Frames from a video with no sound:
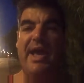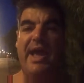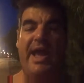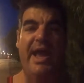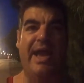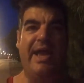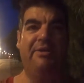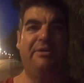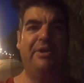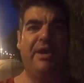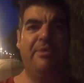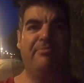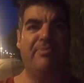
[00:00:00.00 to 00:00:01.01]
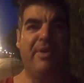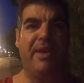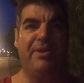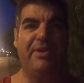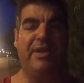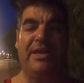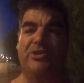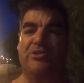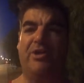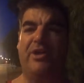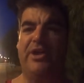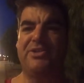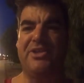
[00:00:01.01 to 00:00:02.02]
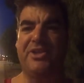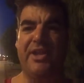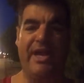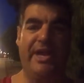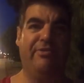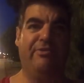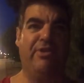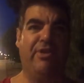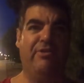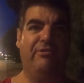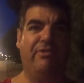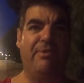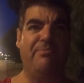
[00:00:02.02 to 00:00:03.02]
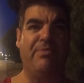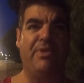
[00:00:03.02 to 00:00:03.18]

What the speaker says: and the electrolytes in there are,